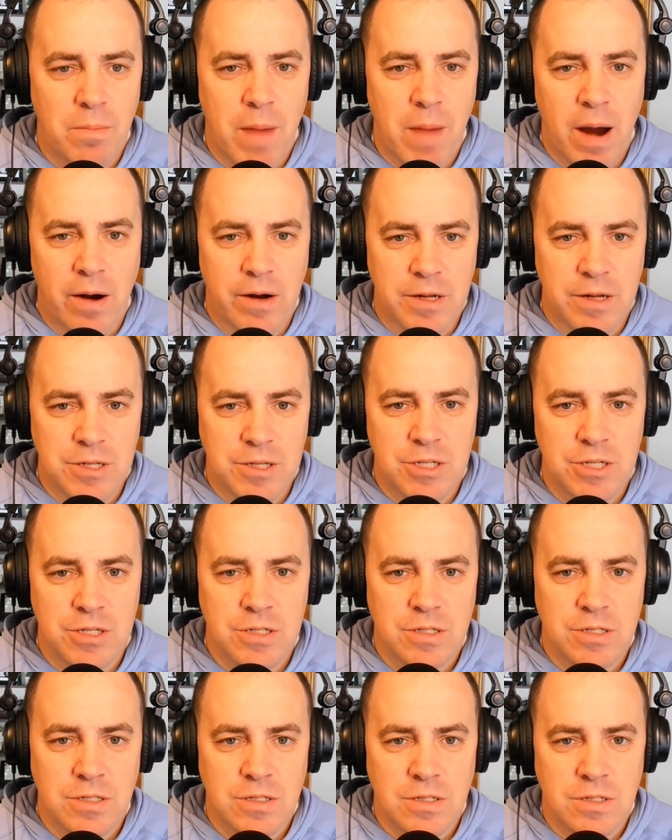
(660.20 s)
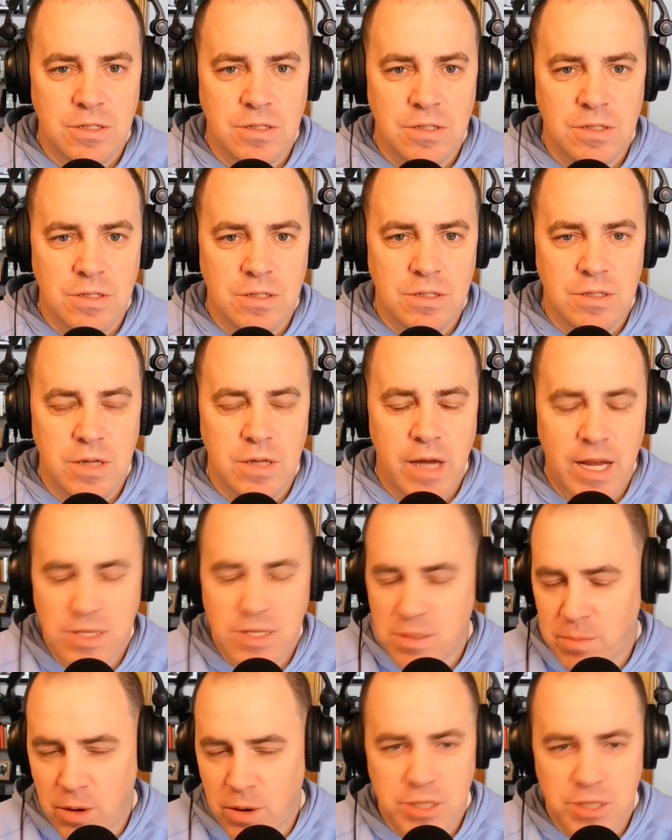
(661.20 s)
marriage as
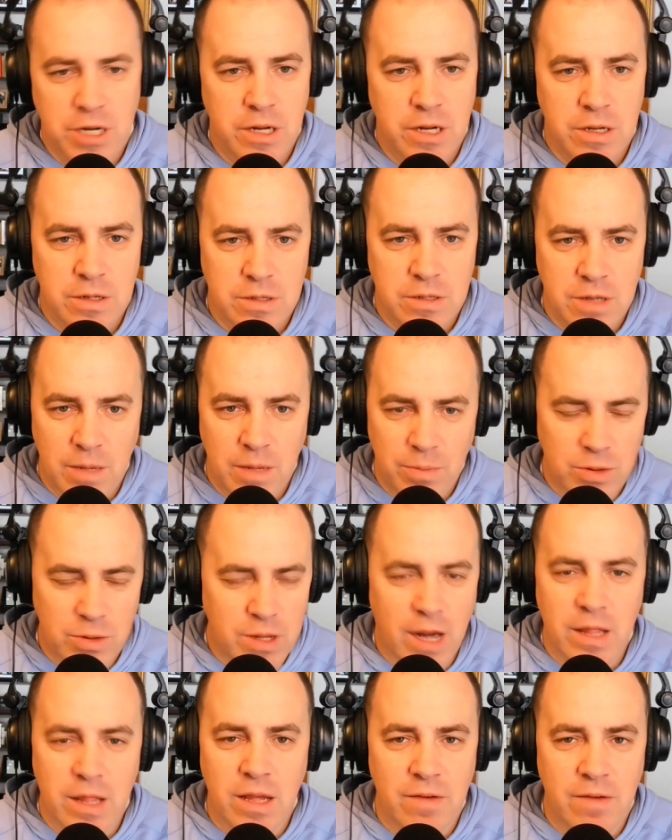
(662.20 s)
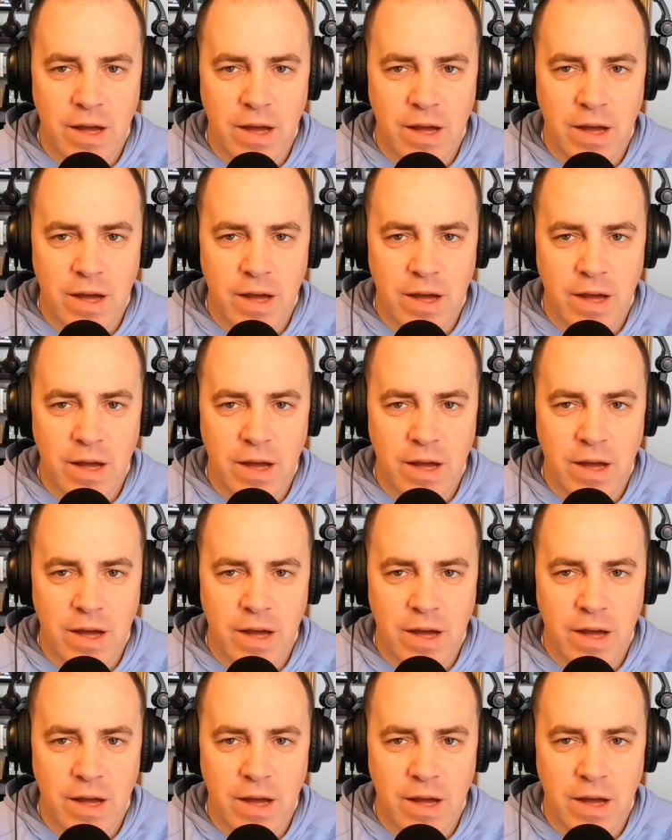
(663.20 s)
the merging and protecting of